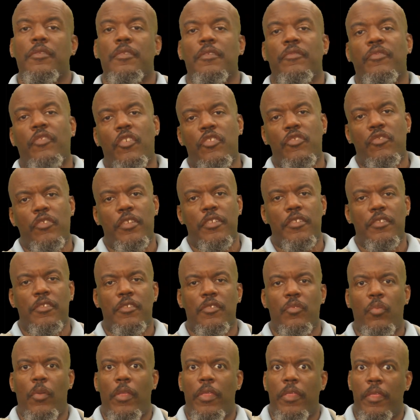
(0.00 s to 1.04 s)
and
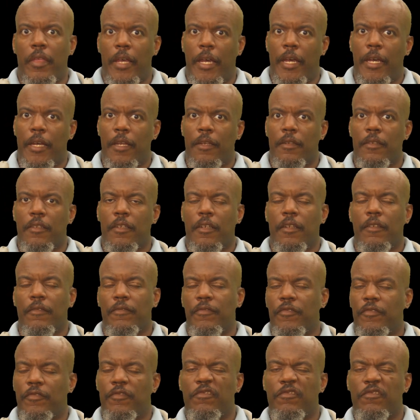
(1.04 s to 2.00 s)
frustrations with that, kind of